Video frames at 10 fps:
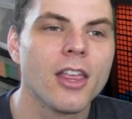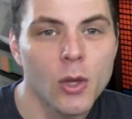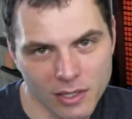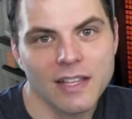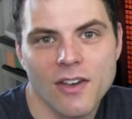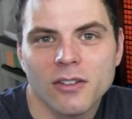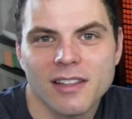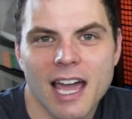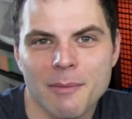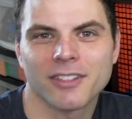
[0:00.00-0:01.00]
you can leave those
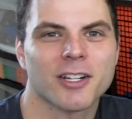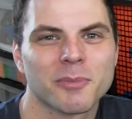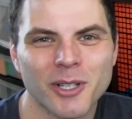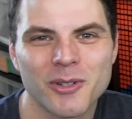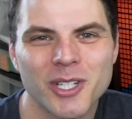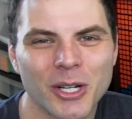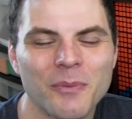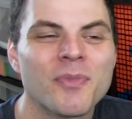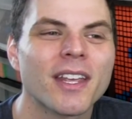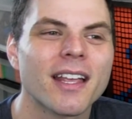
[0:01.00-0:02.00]
in the comment section below
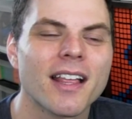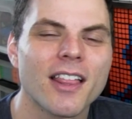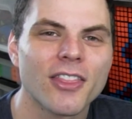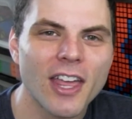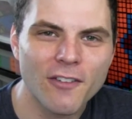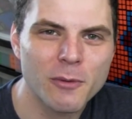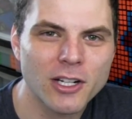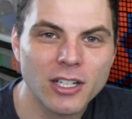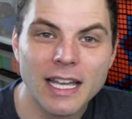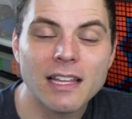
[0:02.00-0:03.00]
too. Thank you very
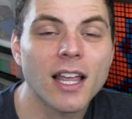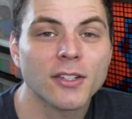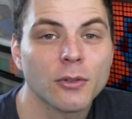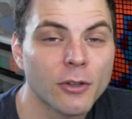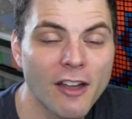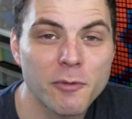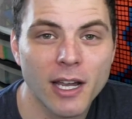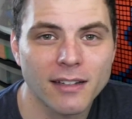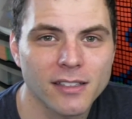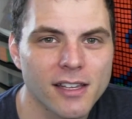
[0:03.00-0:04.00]
much. Hit like, subscribe for
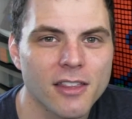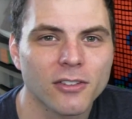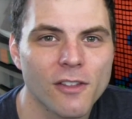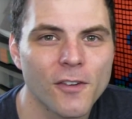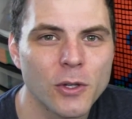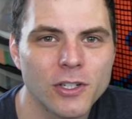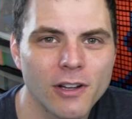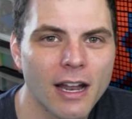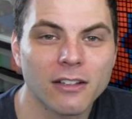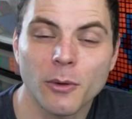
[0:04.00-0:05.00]
more content like this in the
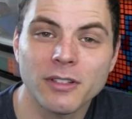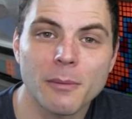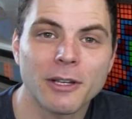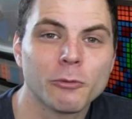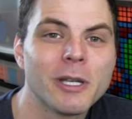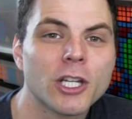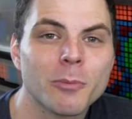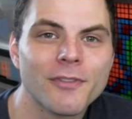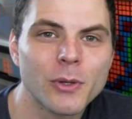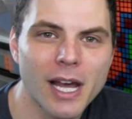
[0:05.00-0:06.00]
future. And as always, stop by
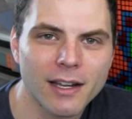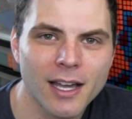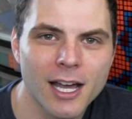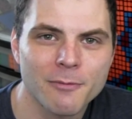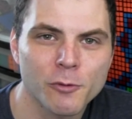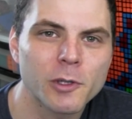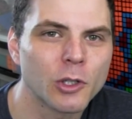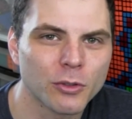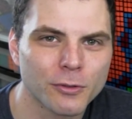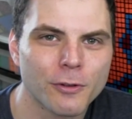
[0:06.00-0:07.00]
speedcubereview.com for more
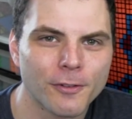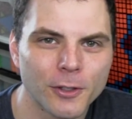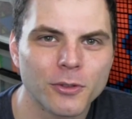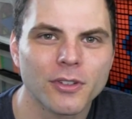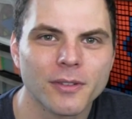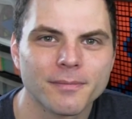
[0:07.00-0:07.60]
news and reviews.